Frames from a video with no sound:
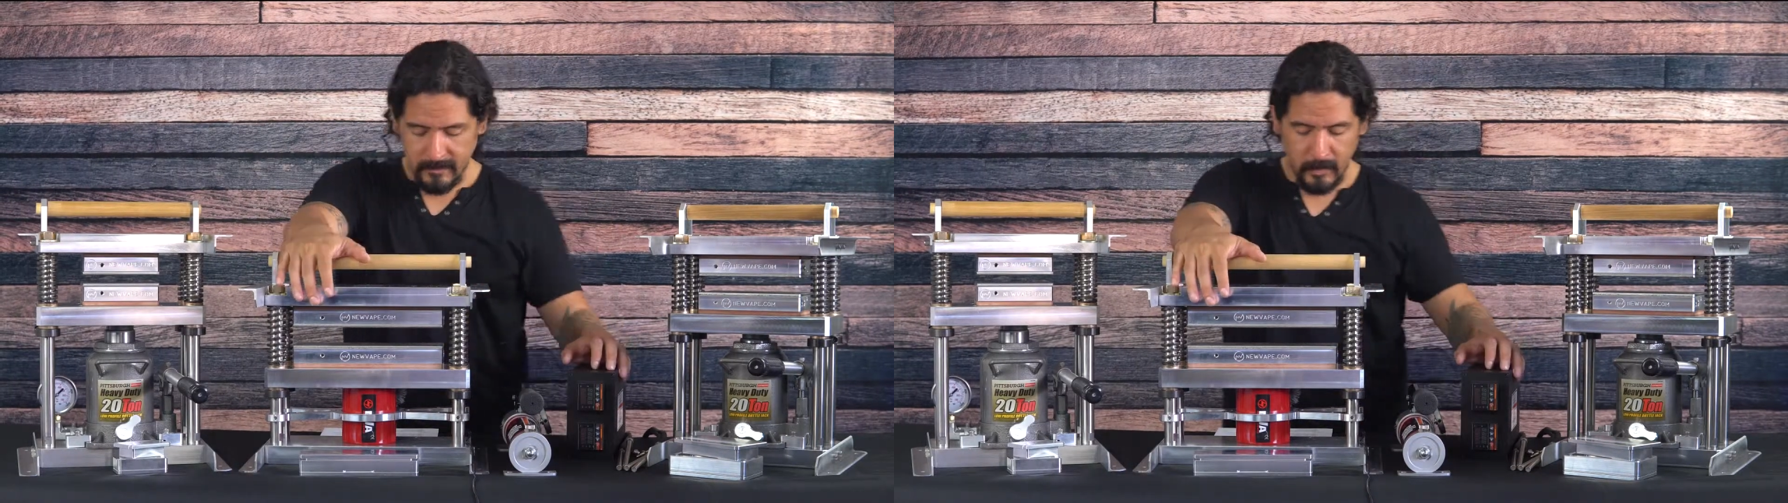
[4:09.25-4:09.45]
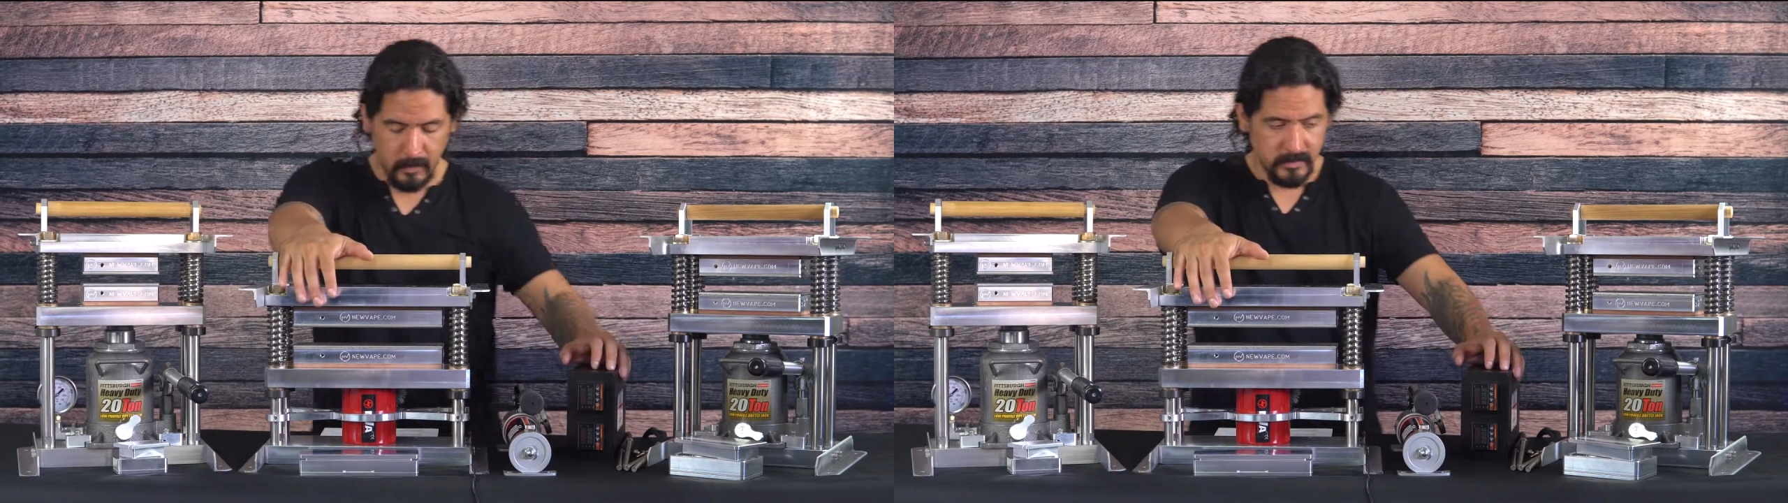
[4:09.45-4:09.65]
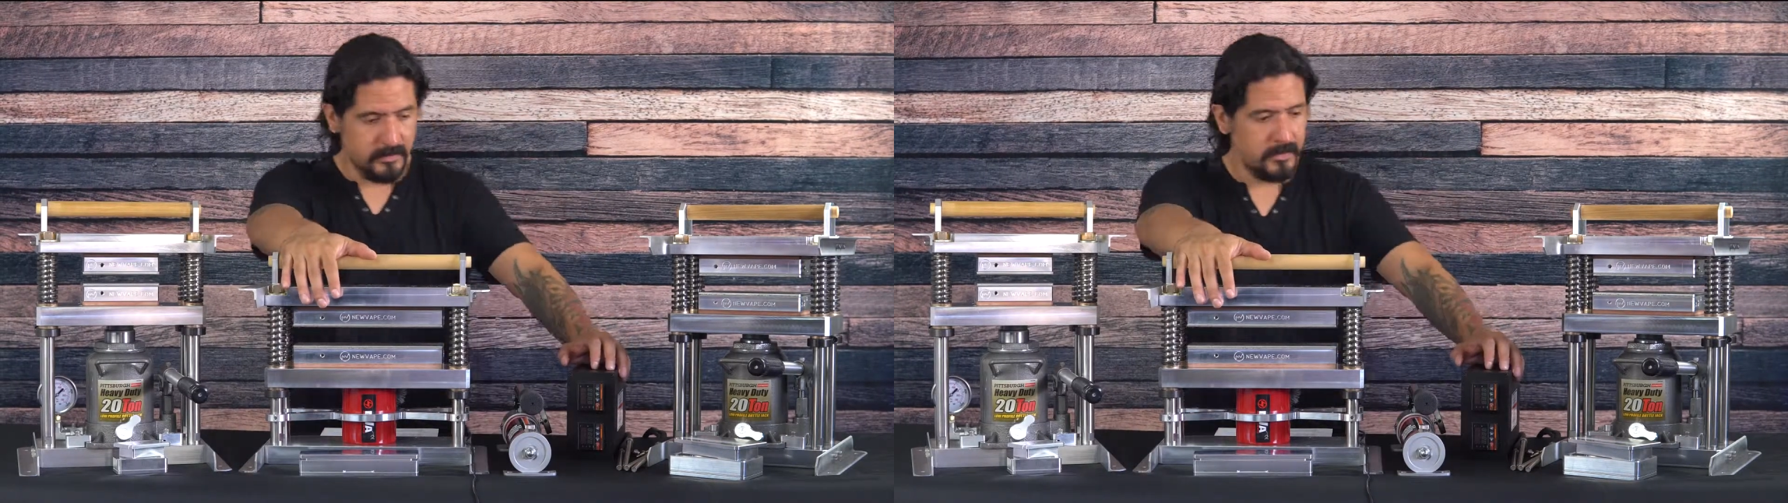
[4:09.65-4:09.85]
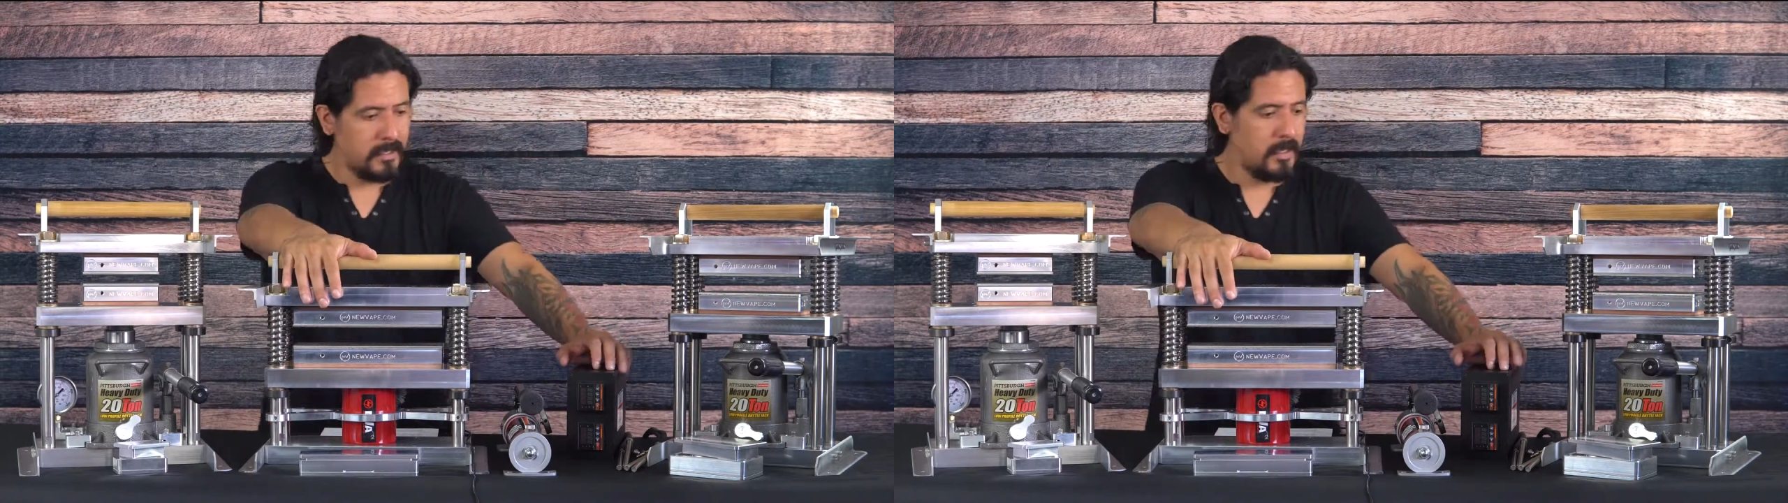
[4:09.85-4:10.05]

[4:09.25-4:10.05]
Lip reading: molds,